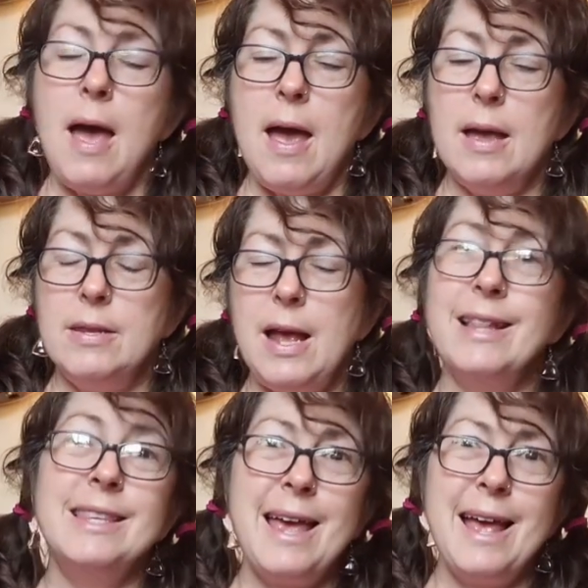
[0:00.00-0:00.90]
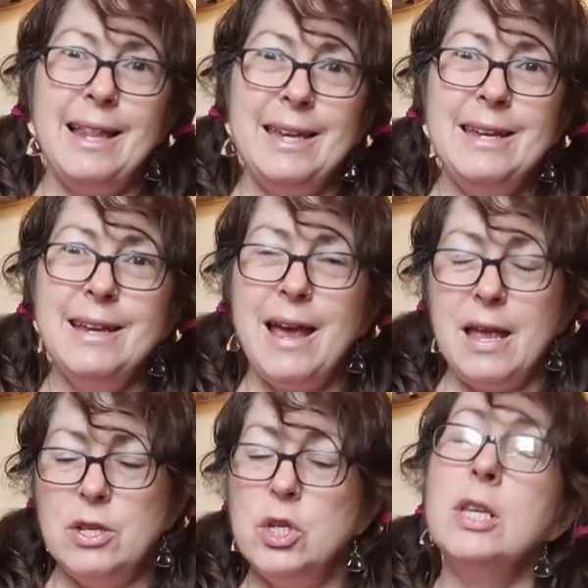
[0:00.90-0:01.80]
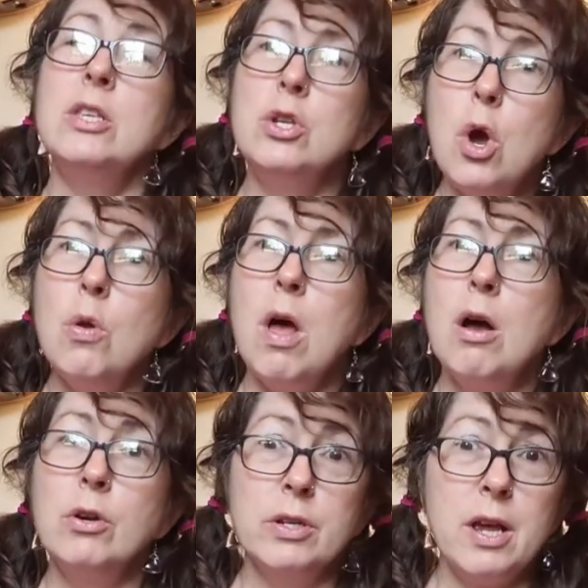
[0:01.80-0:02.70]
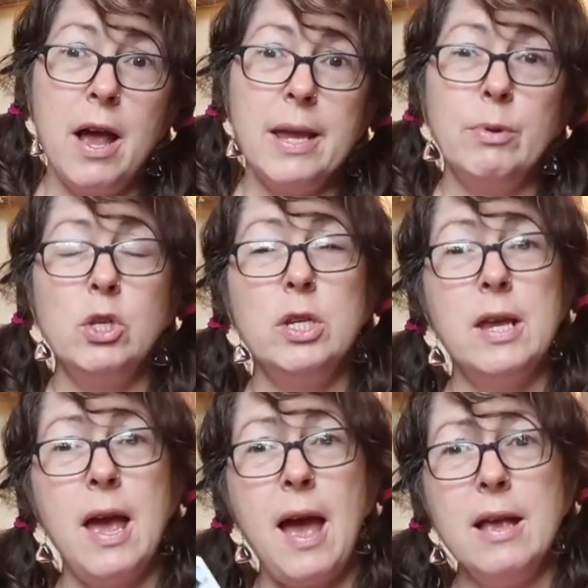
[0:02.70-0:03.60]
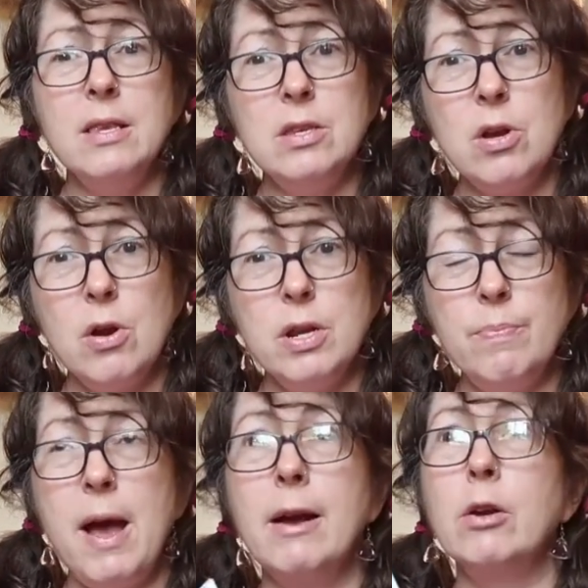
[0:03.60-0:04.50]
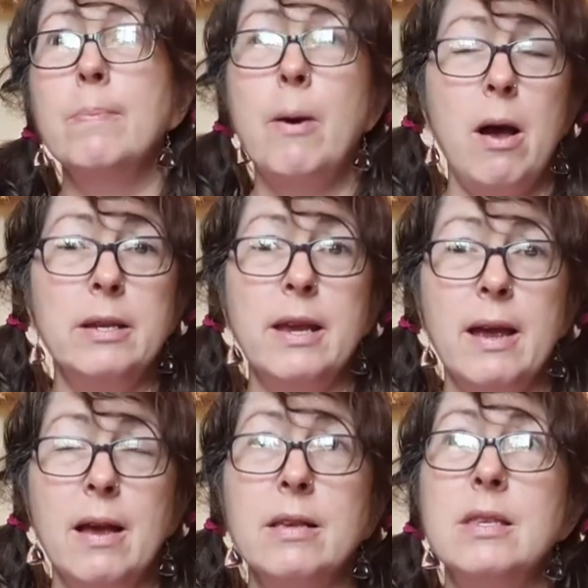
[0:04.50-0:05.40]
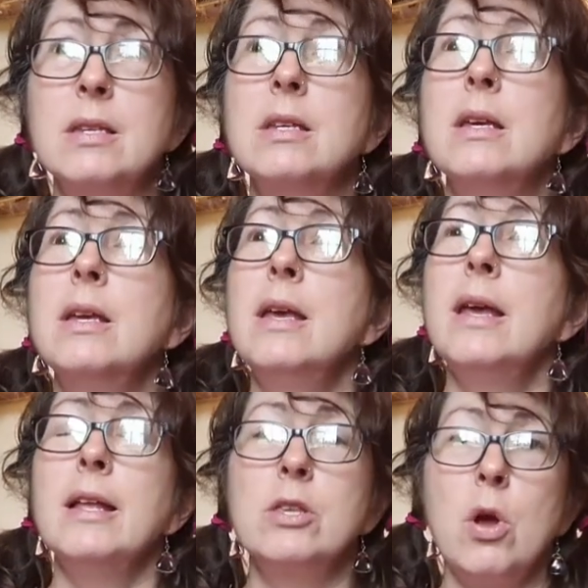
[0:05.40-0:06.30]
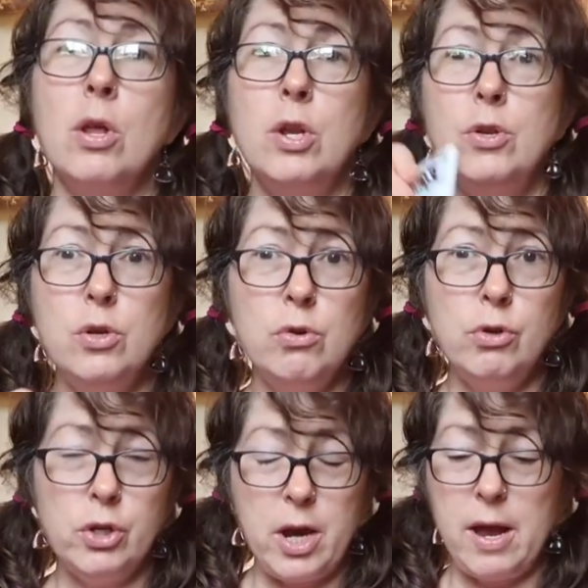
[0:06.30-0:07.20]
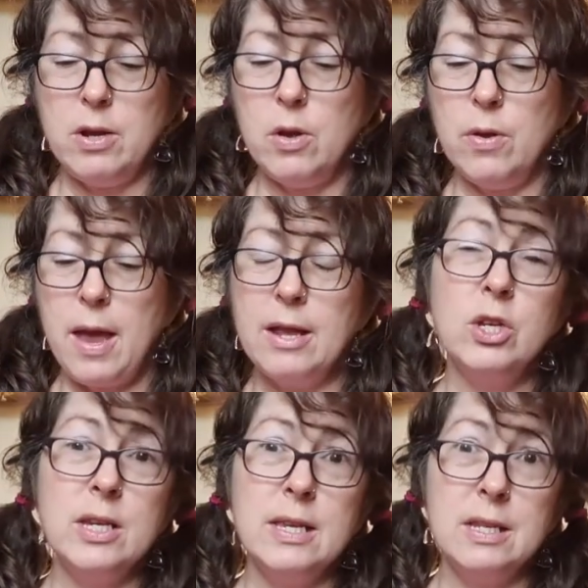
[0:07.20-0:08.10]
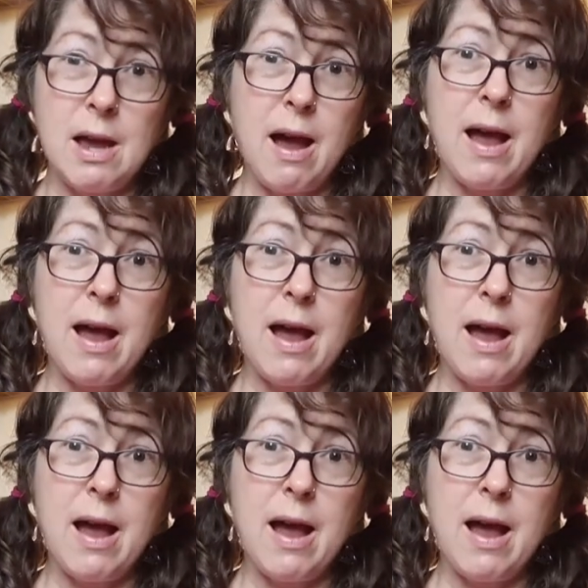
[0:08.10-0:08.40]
and that's Ellie, and she's no longer dying, but she has started back her podcast. It's on a new channel, and she's